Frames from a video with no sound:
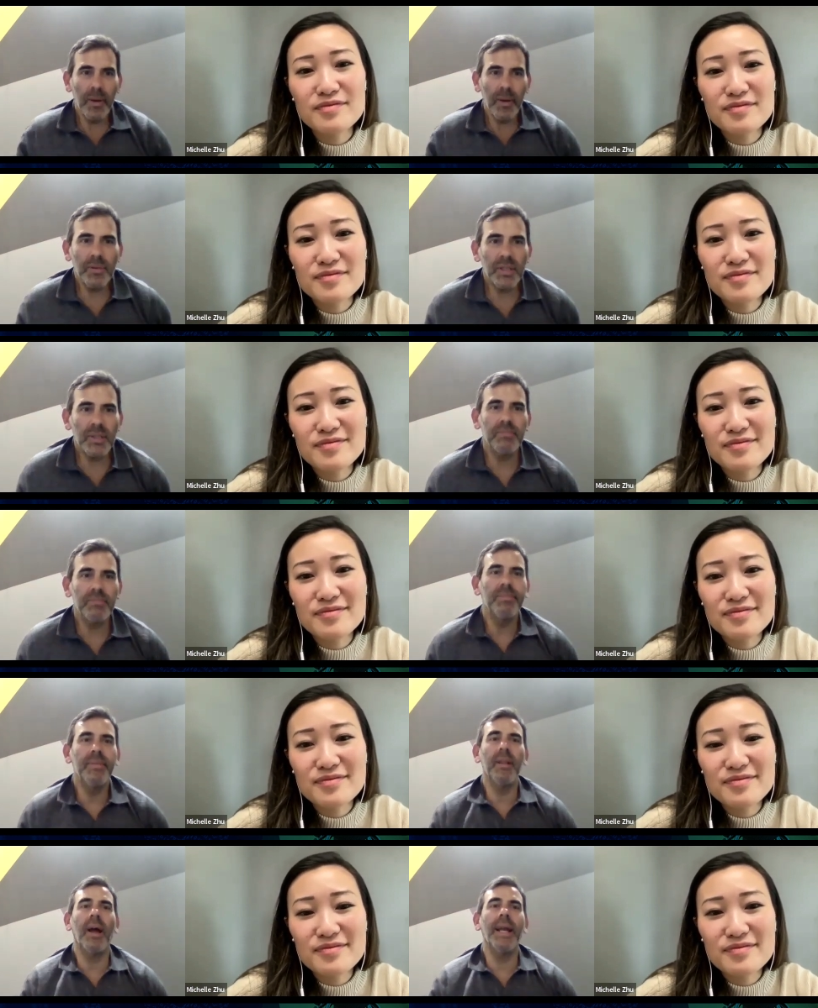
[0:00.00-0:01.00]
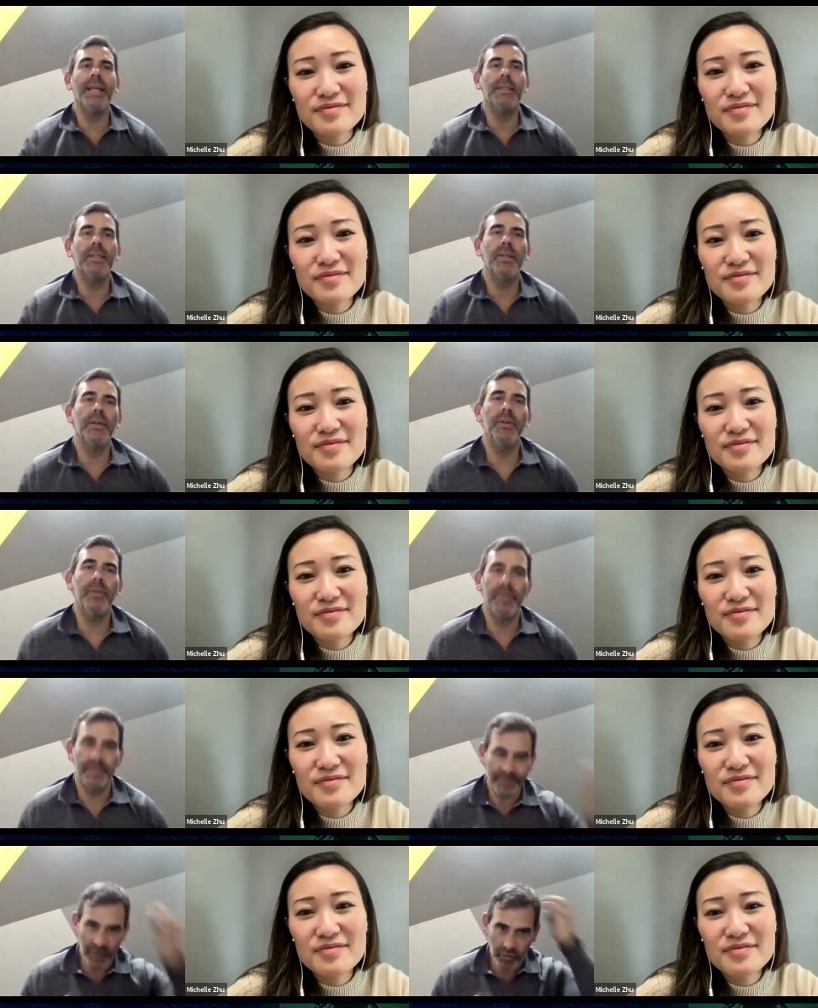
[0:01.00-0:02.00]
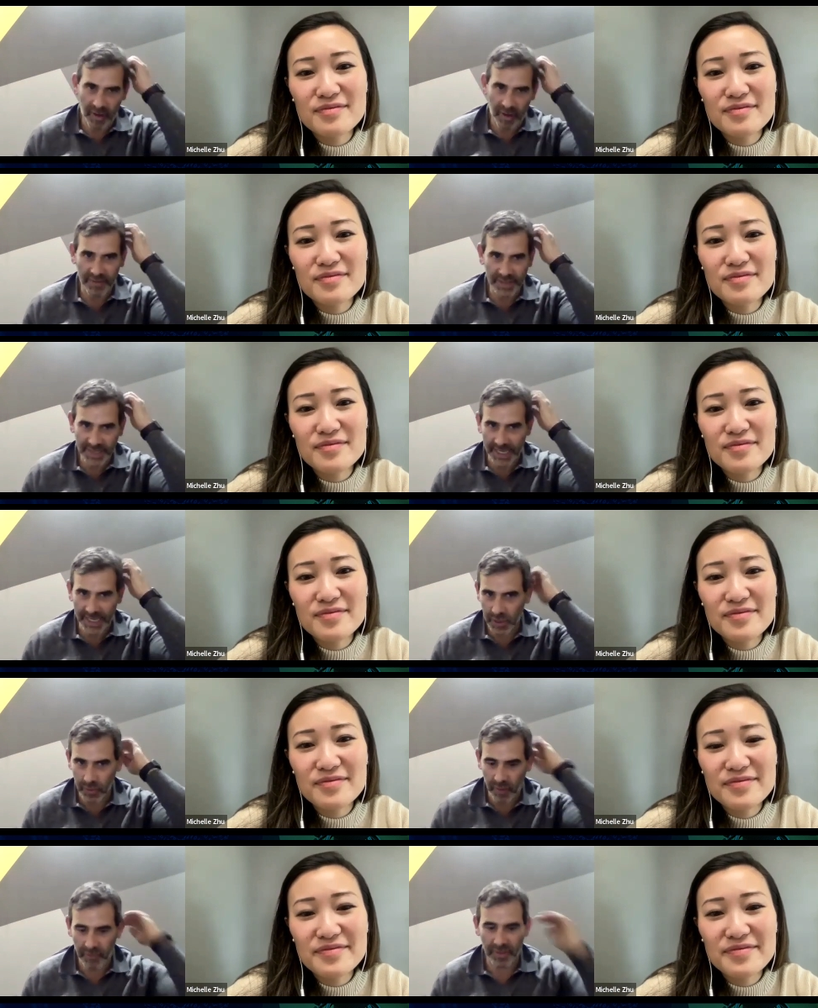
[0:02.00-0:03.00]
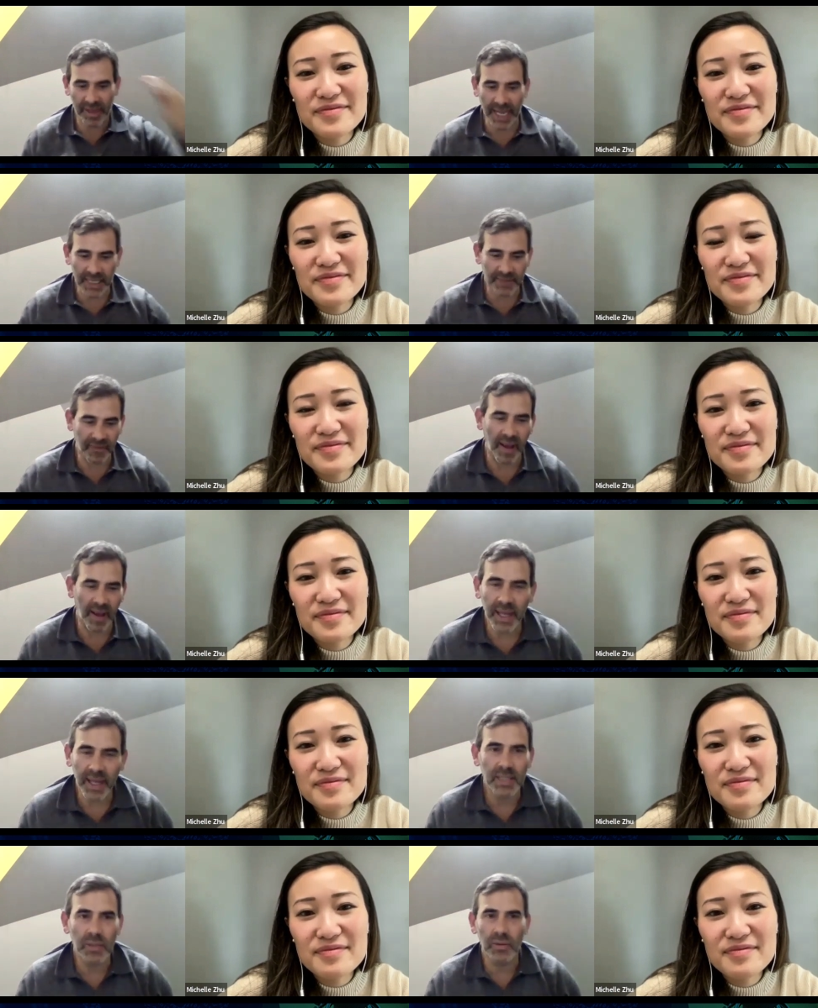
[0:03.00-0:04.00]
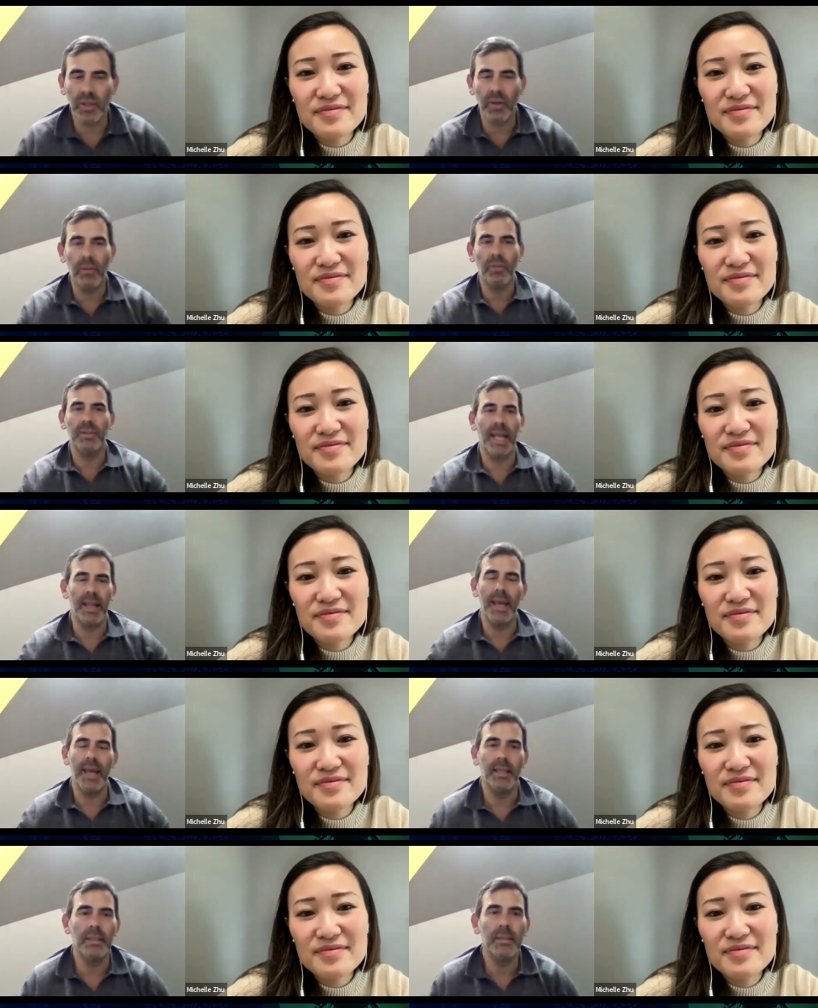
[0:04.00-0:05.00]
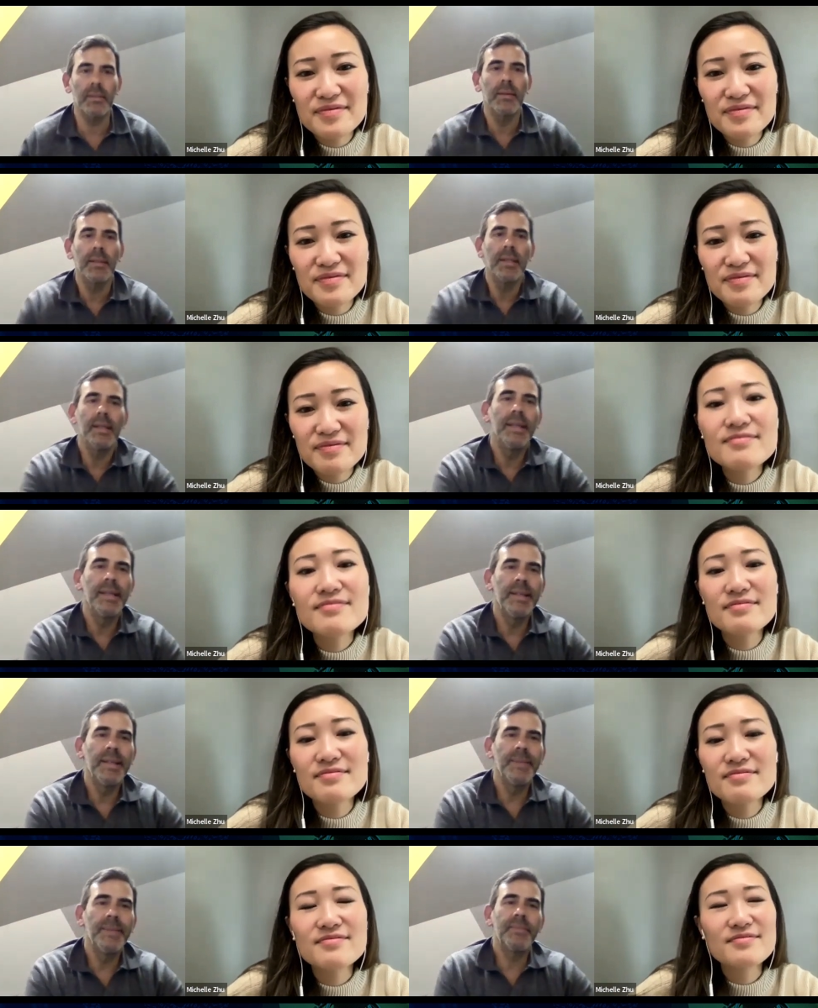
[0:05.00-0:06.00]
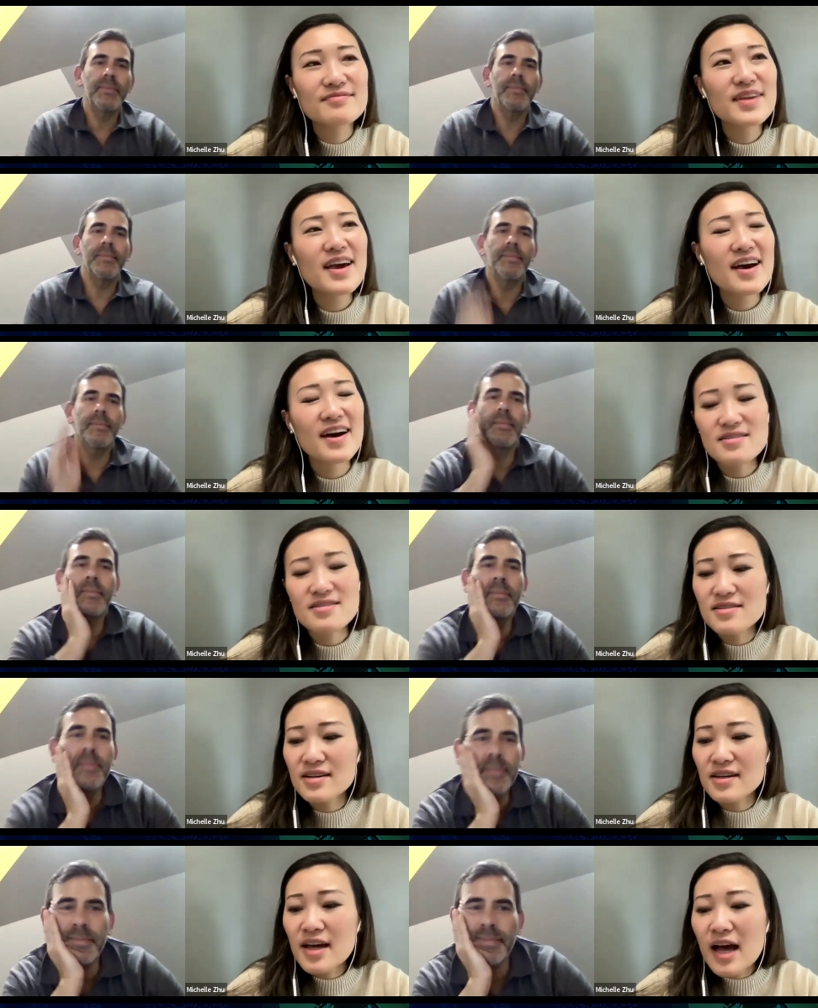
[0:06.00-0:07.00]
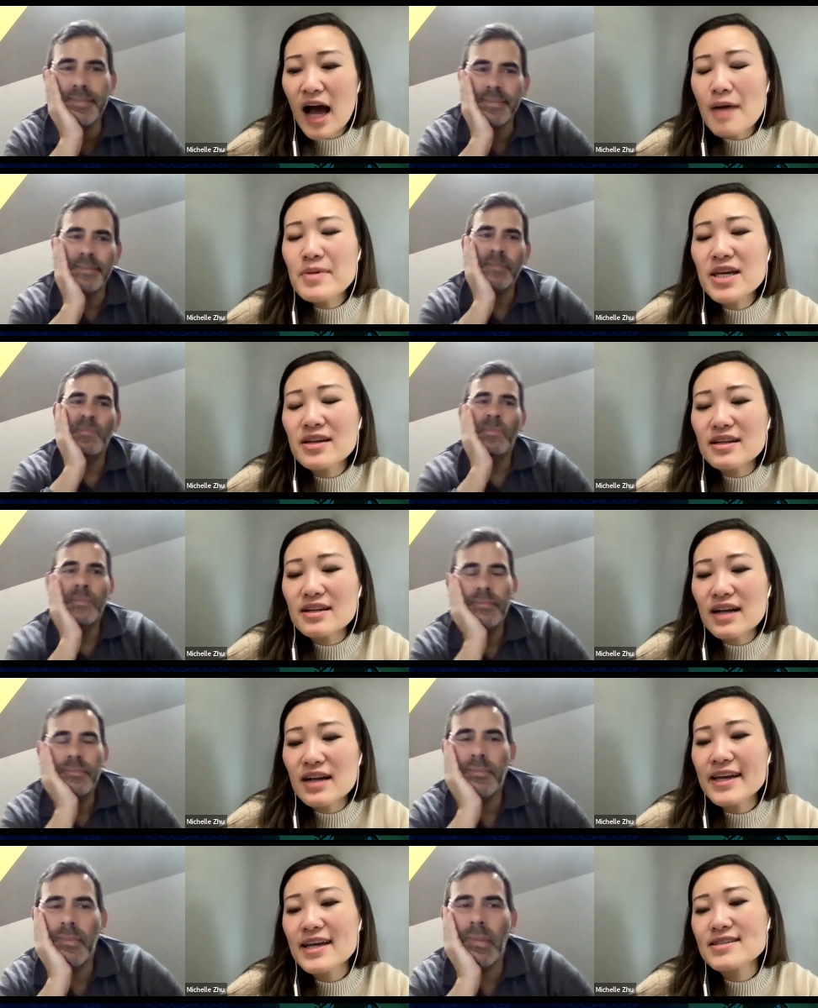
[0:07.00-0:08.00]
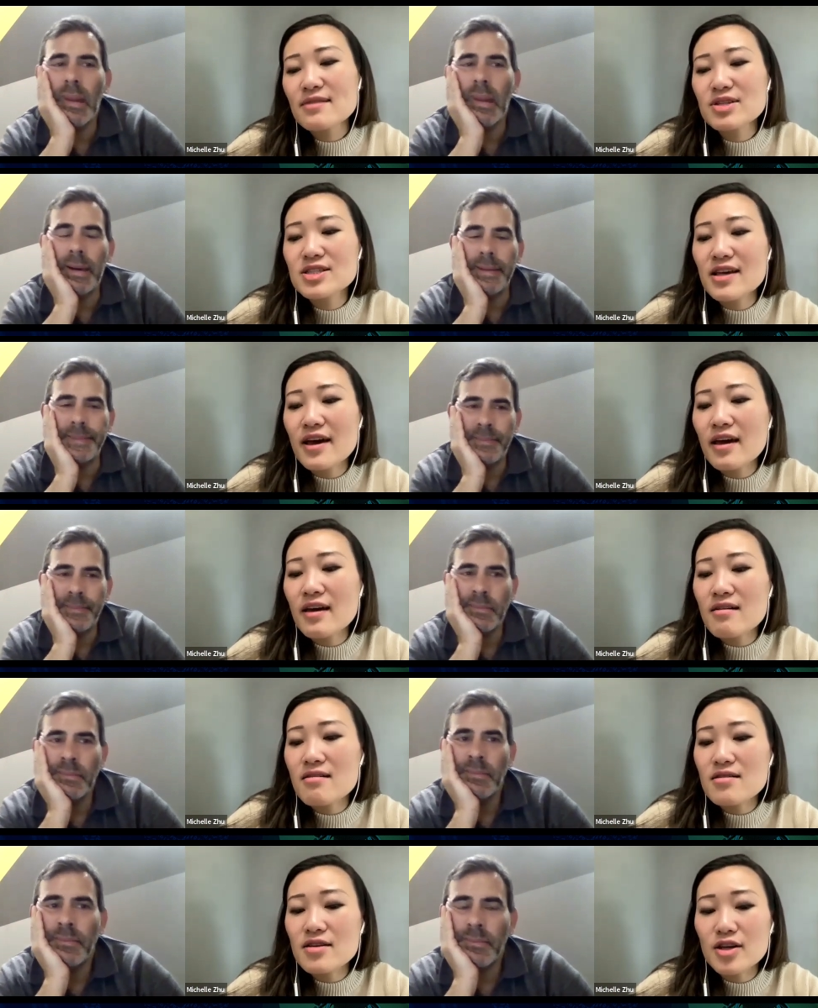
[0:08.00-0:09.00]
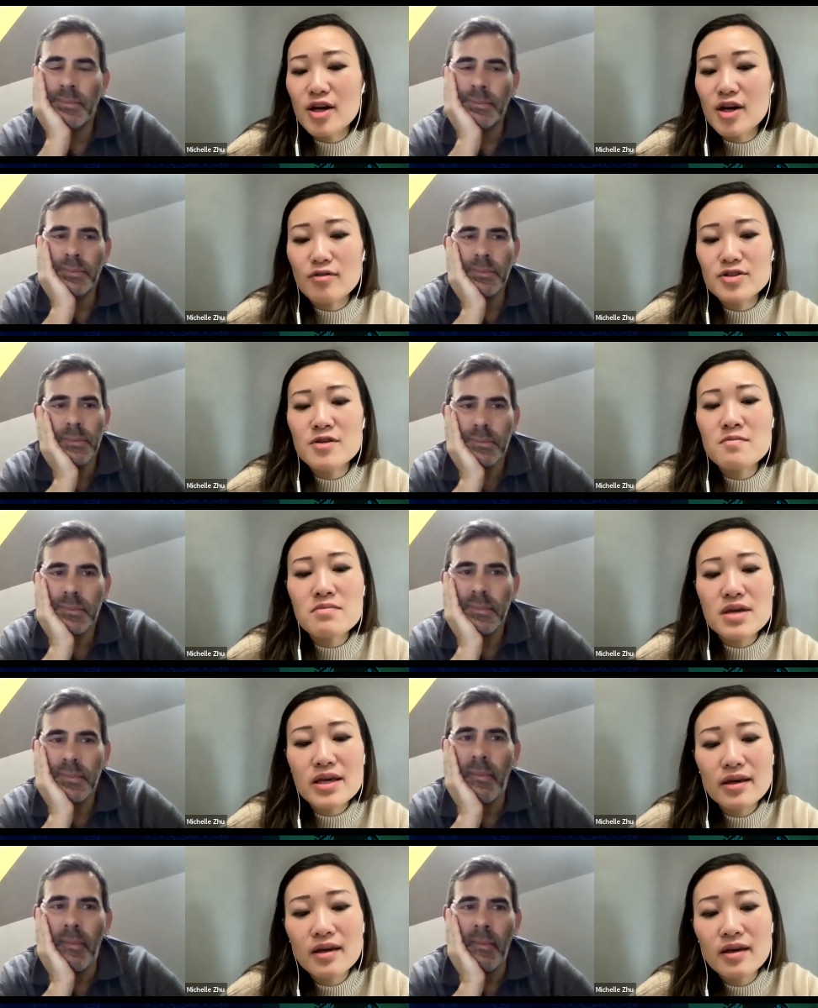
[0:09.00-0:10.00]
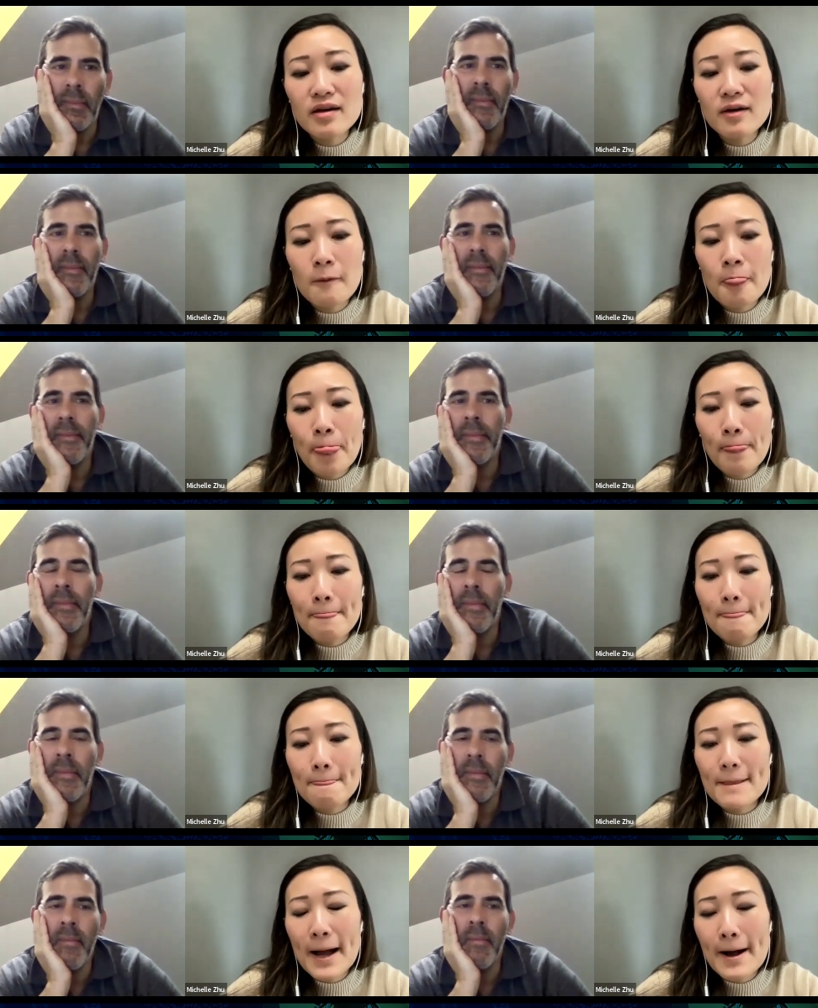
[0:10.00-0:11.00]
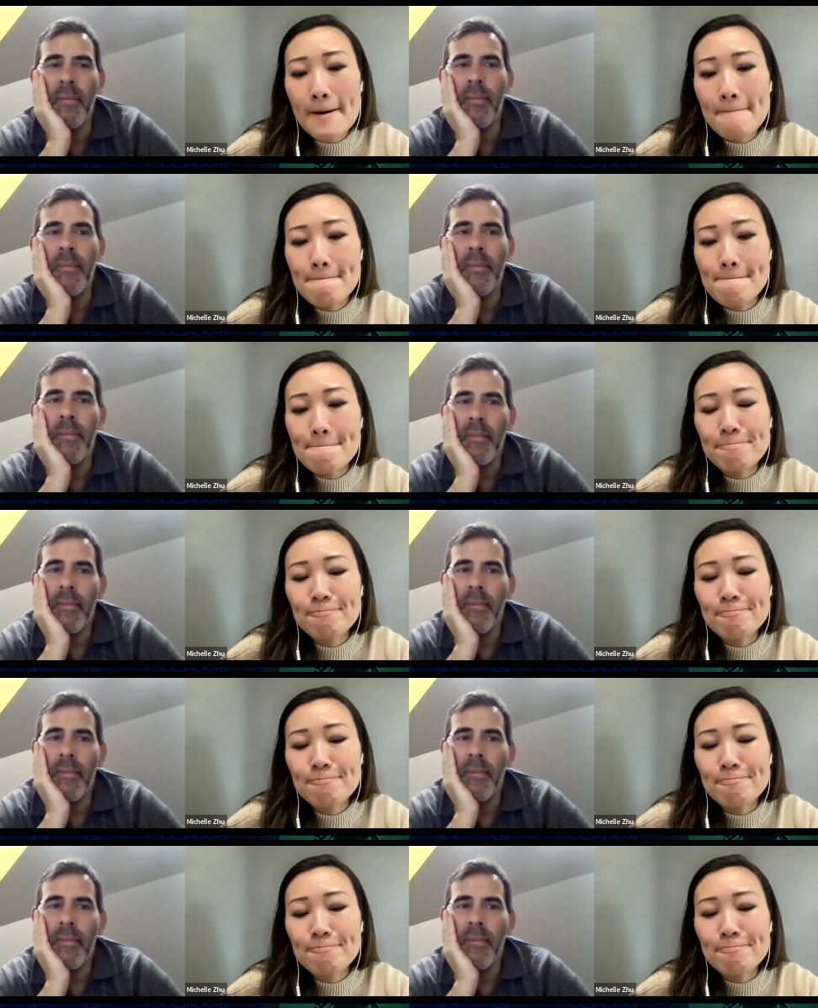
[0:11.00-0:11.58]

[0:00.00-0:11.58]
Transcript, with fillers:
Speaker 1: where would you like to gravitate to over the next five years or so, ten years?
Speaker 2: Mm, yeah, I mean, I guess I would say, you know, to me, um,